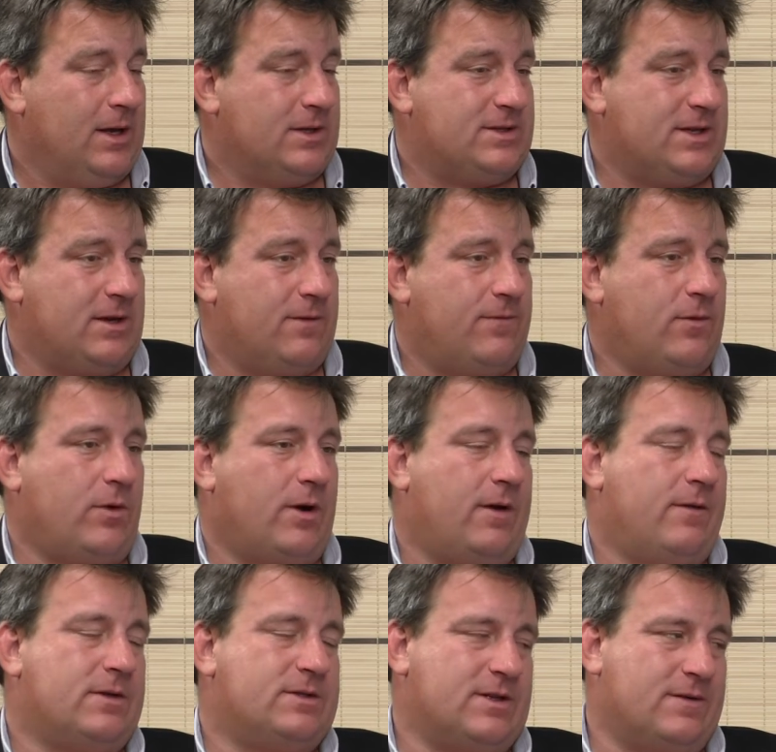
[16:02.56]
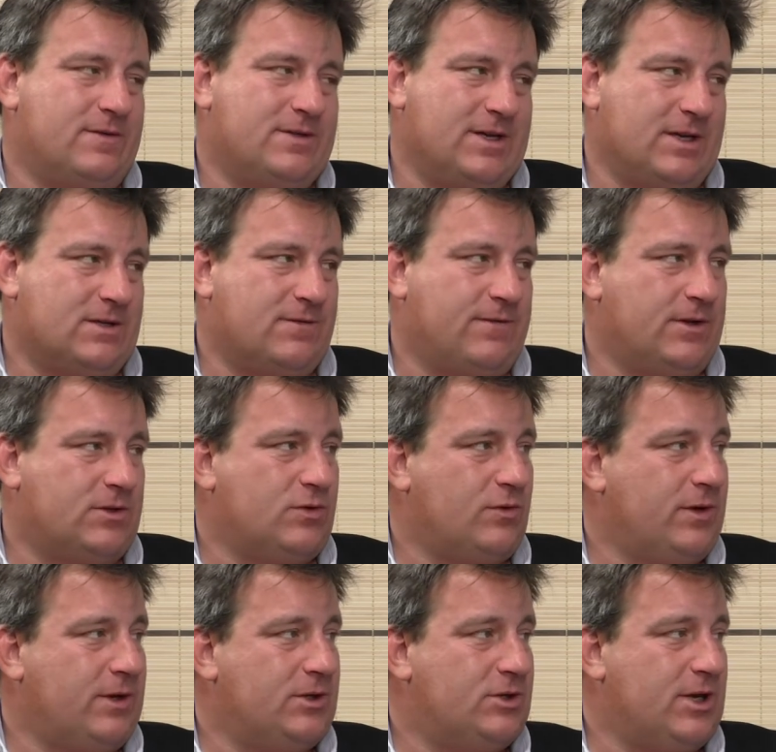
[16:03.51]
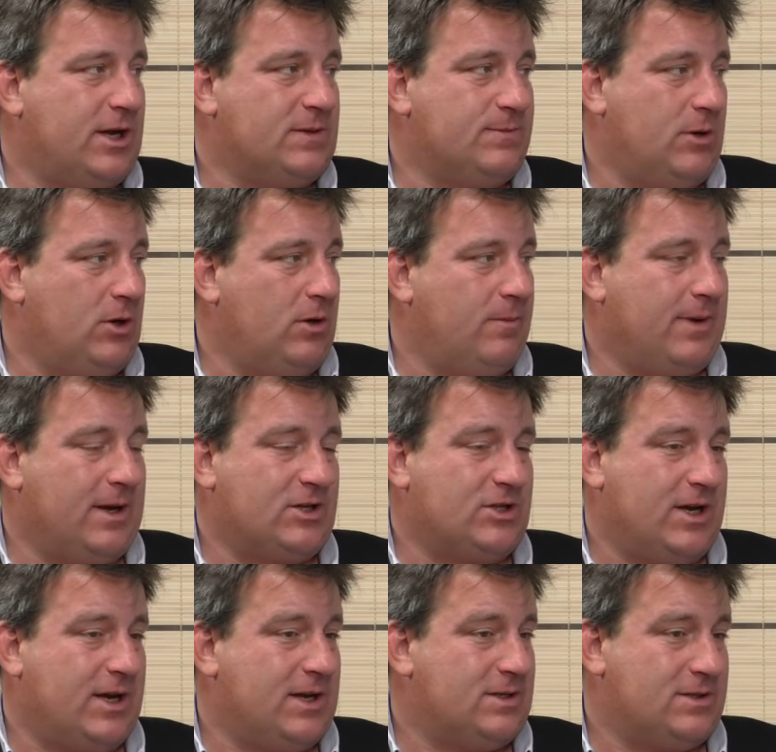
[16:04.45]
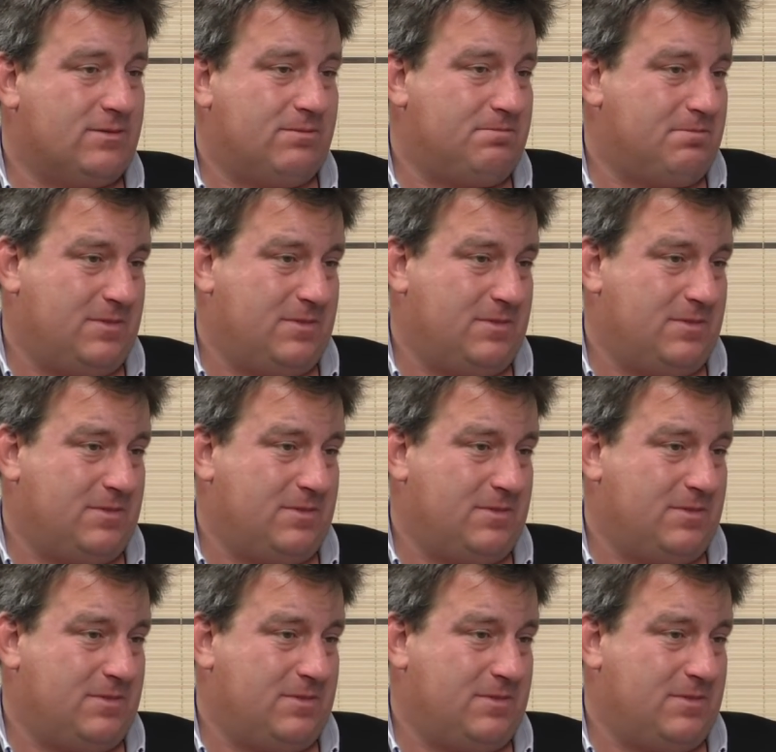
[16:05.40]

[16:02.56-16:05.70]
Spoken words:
set of six Victorian chairs, balloon back chairs.